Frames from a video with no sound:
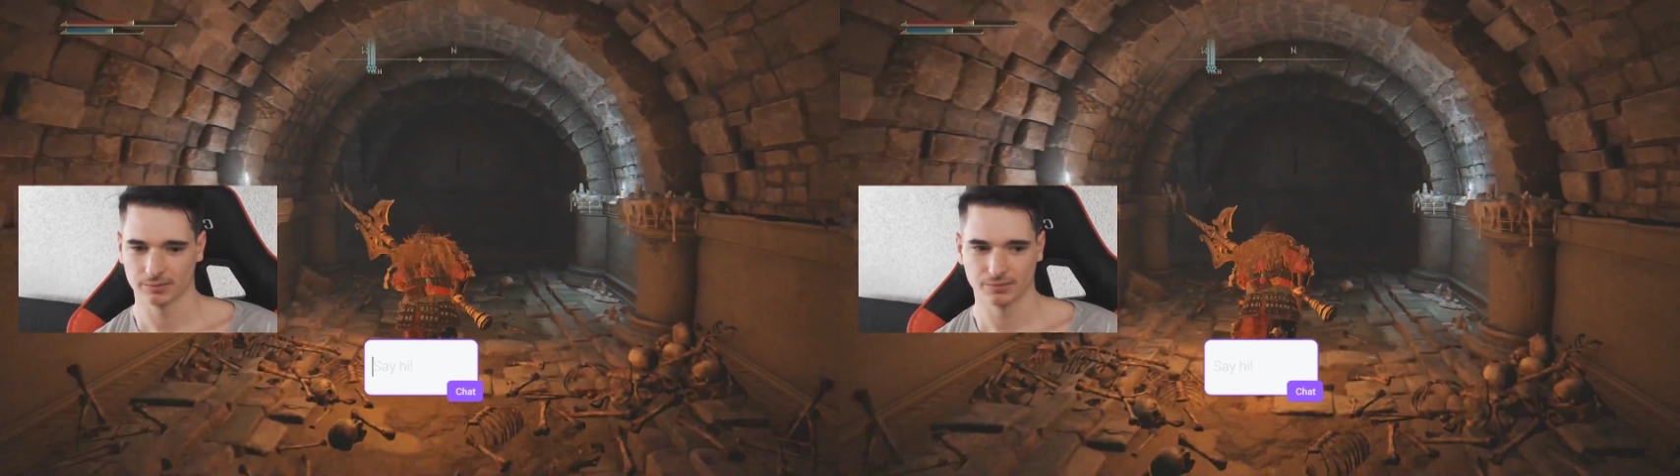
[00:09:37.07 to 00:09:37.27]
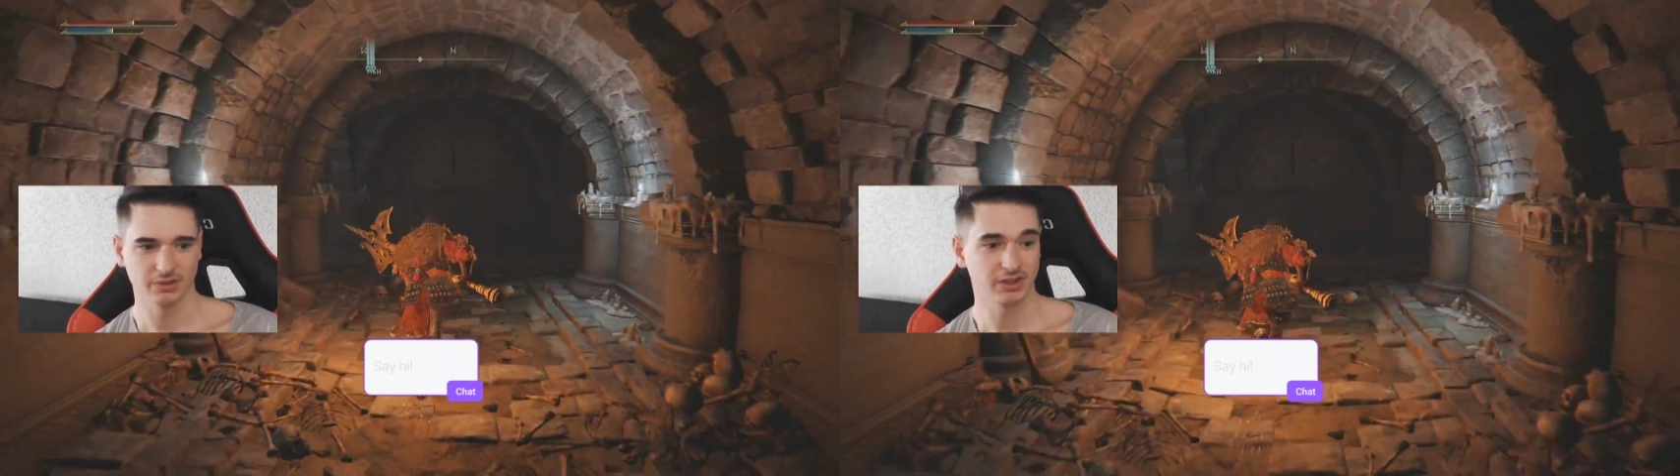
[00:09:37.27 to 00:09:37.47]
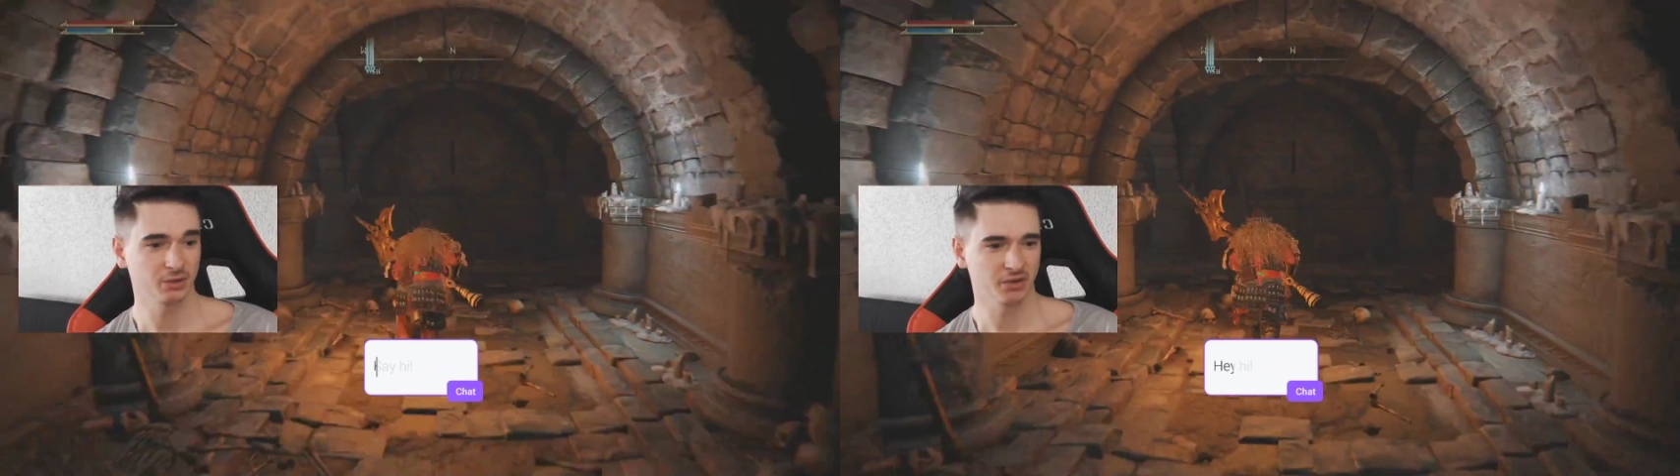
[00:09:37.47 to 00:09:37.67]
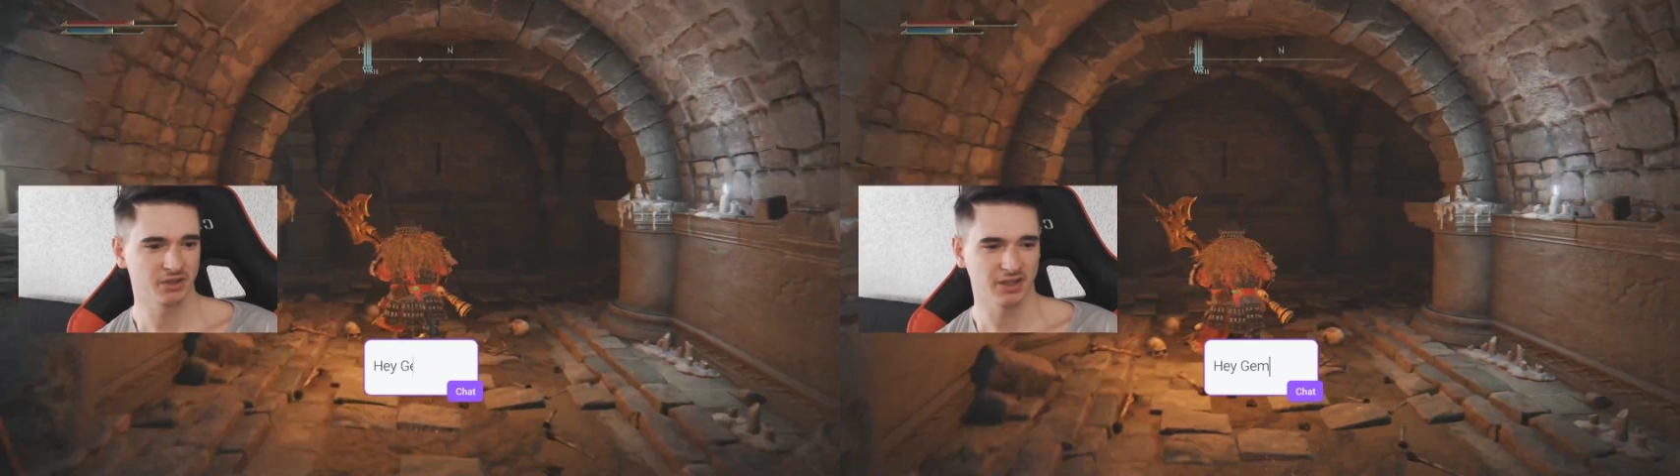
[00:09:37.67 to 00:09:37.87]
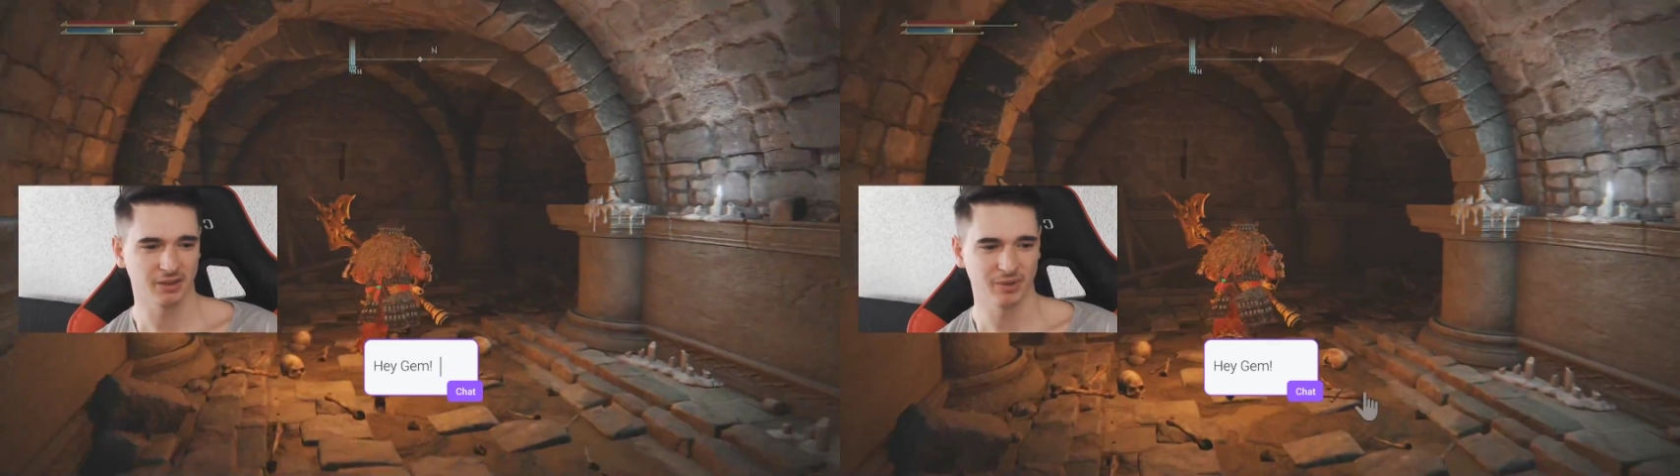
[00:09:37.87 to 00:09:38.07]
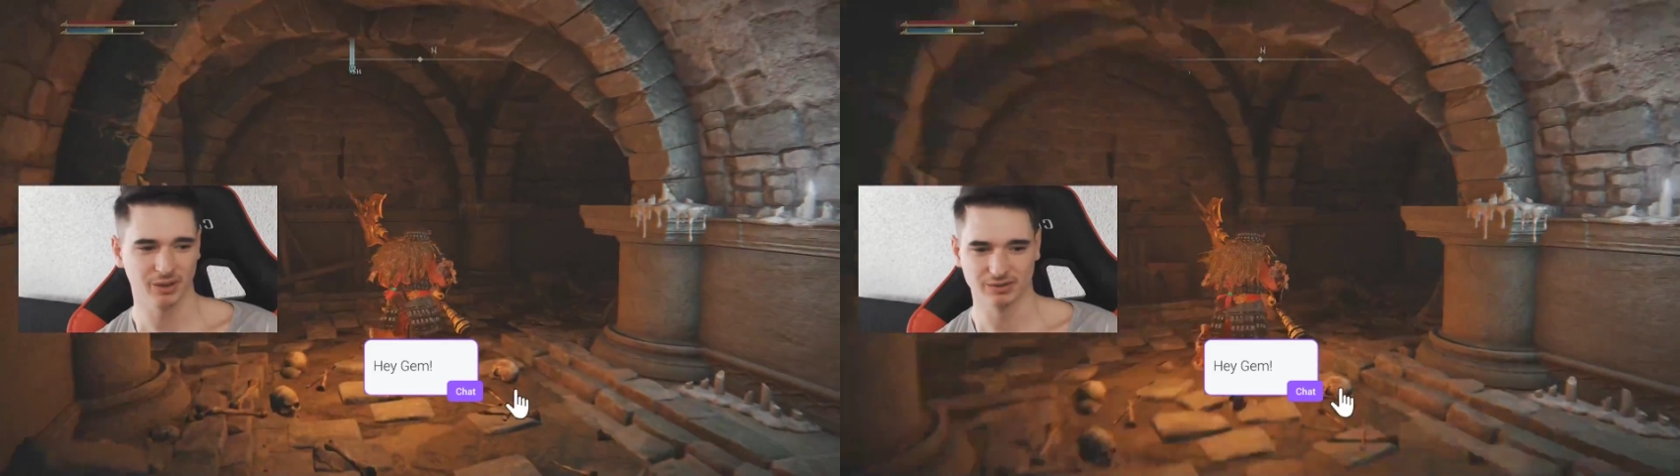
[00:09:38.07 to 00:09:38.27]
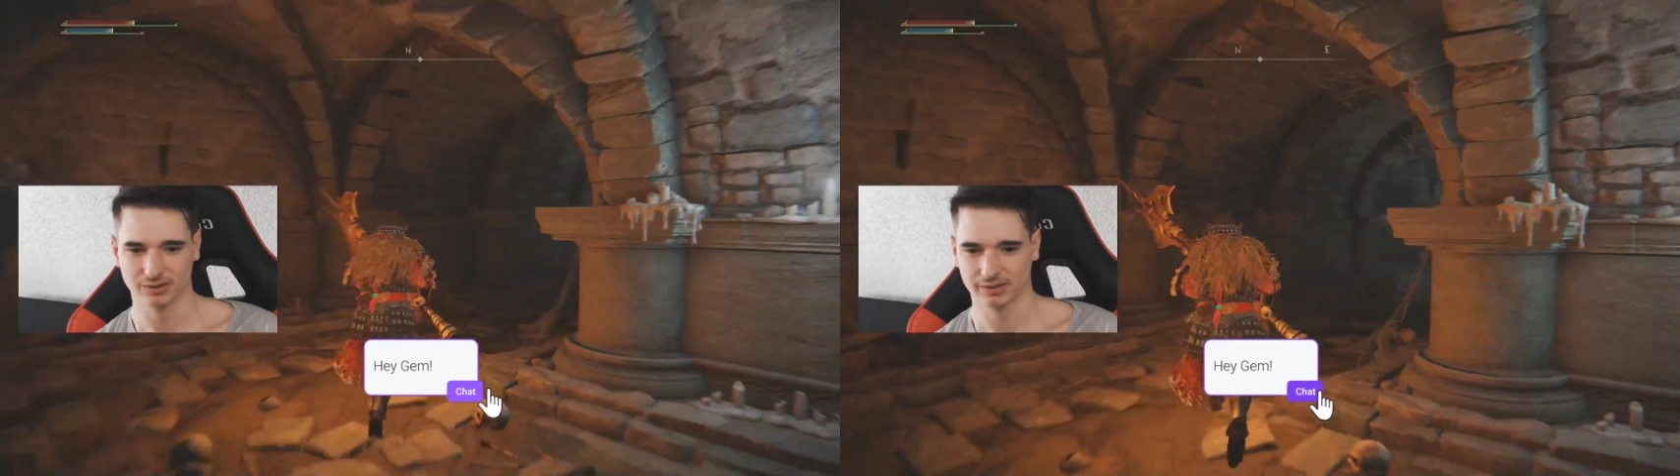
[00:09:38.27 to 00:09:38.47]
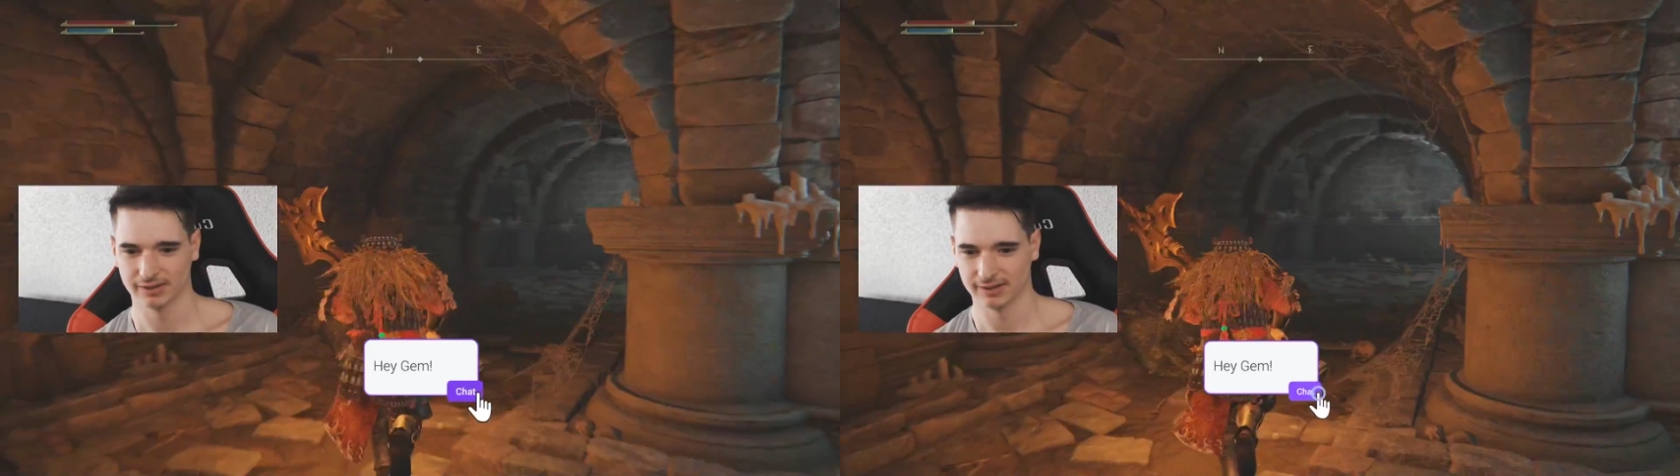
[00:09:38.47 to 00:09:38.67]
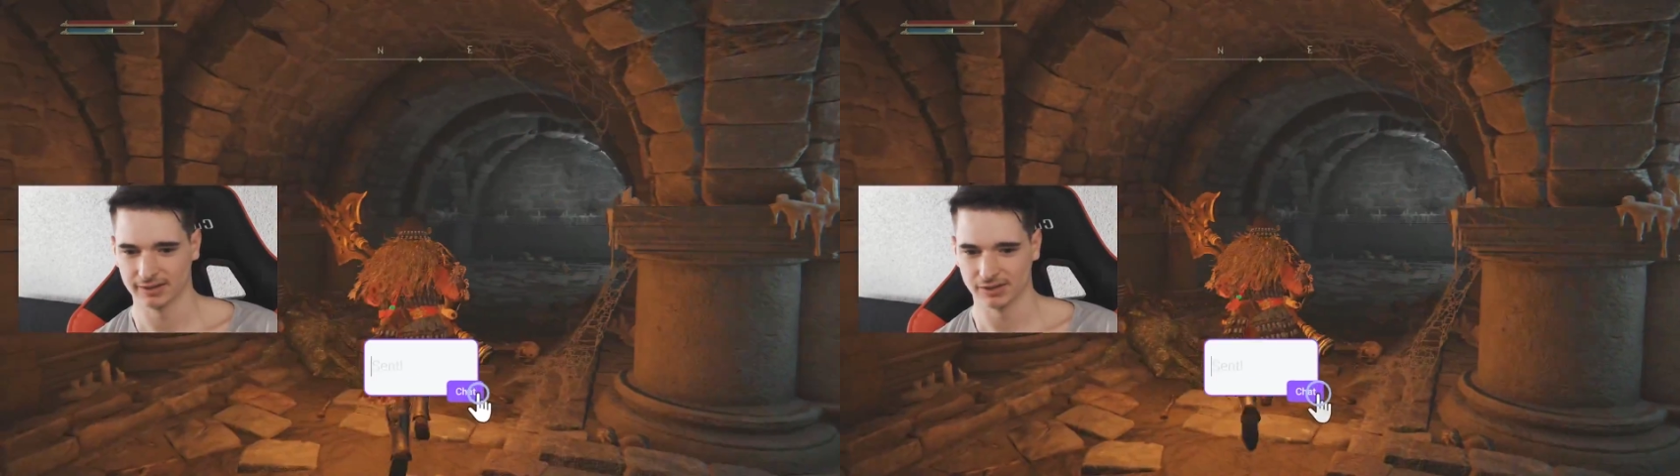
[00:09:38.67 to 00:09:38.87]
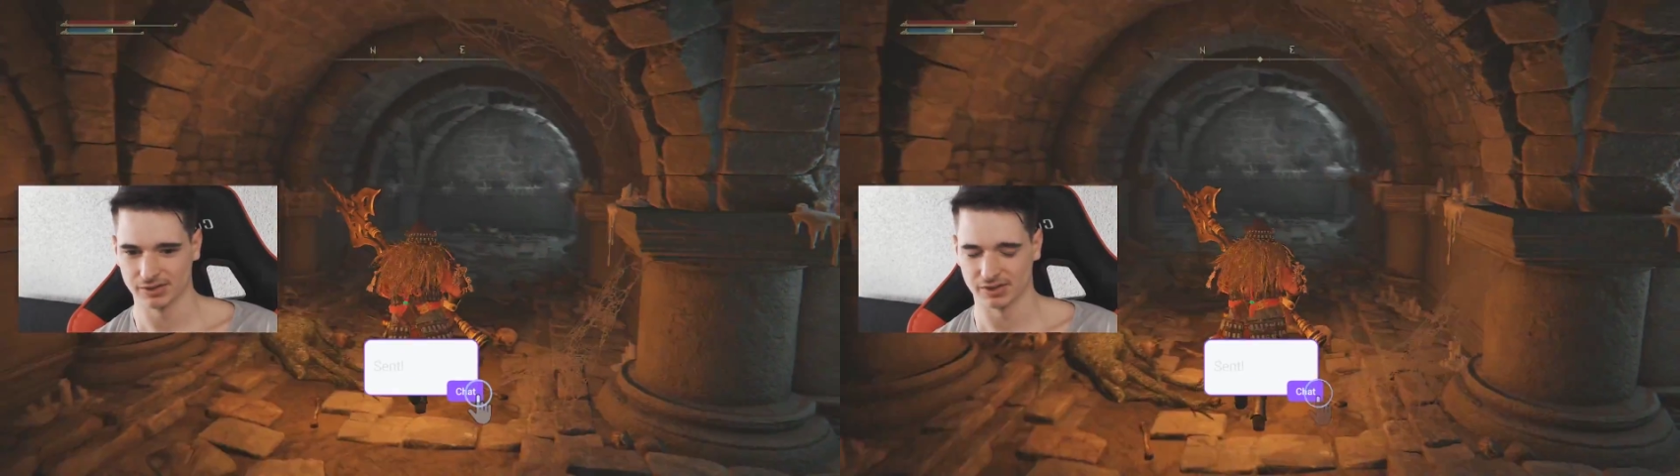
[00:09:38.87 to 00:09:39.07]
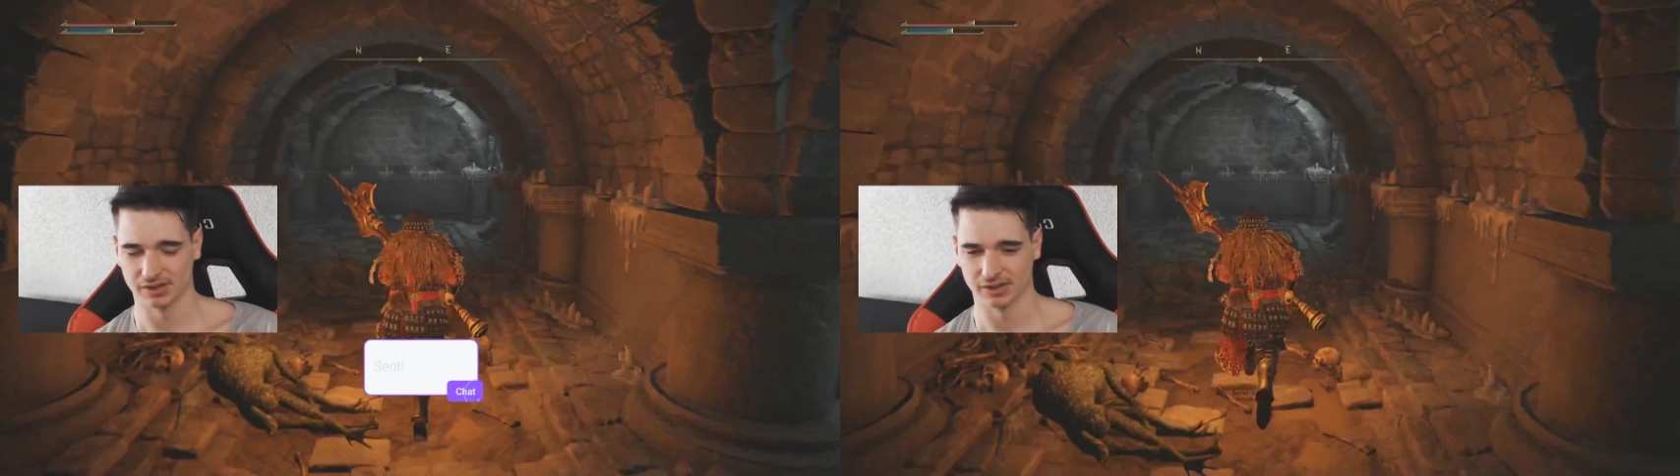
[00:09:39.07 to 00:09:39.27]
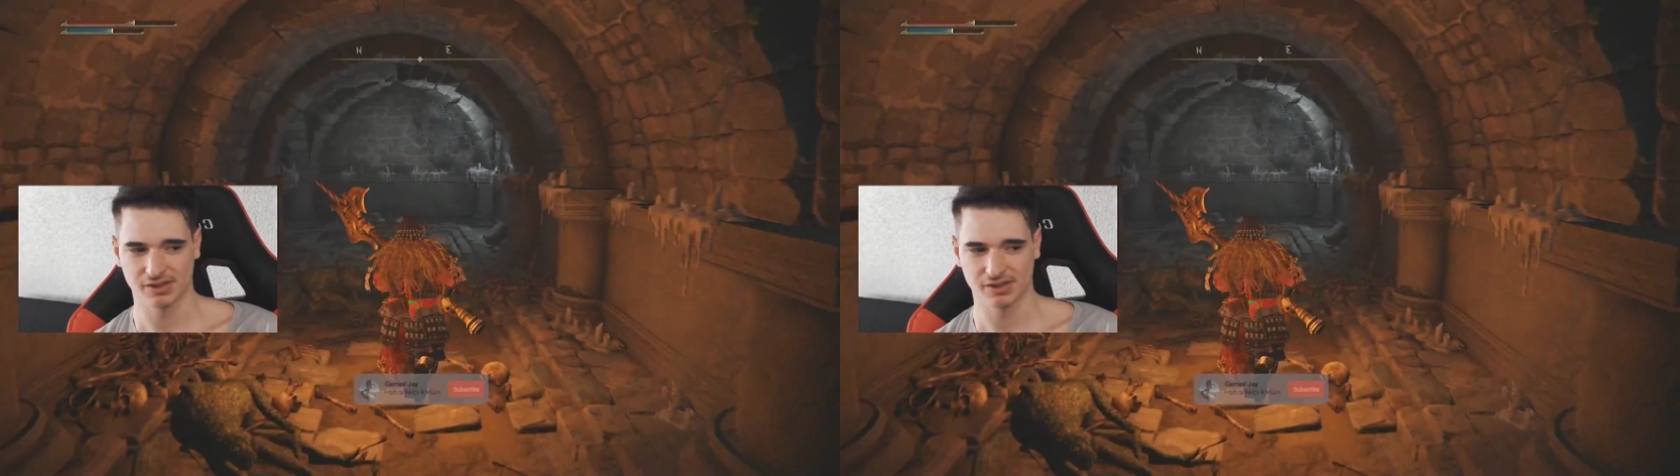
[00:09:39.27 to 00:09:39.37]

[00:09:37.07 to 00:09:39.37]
See what I talk about? It's a